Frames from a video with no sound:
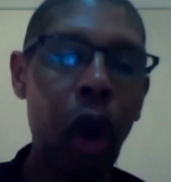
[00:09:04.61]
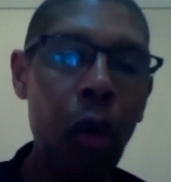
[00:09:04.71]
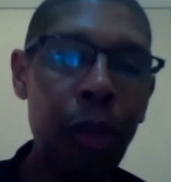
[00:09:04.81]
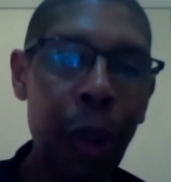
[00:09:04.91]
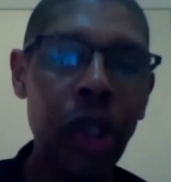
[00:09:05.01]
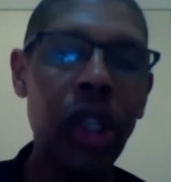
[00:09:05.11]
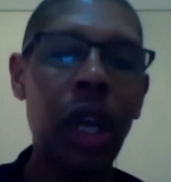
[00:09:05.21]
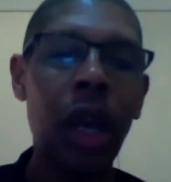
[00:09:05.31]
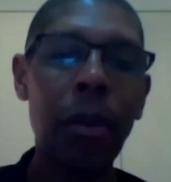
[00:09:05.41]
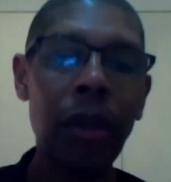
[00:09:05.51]

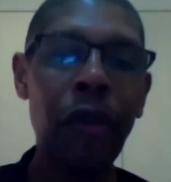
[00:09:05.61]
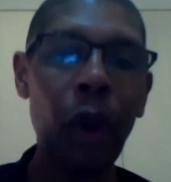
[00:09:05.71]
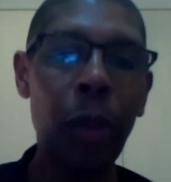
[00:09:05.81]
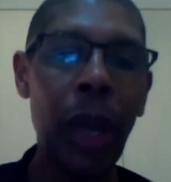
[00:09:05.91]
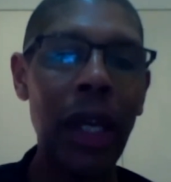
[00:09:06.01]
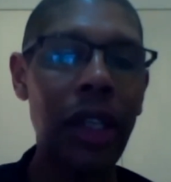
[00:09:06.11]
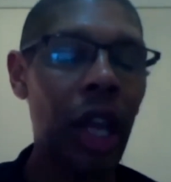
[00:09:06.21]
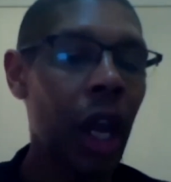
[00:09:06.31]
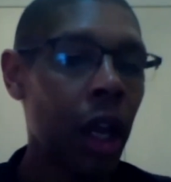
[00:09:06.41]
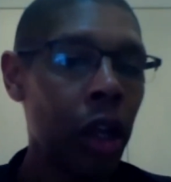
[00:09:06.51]
robust midfield players.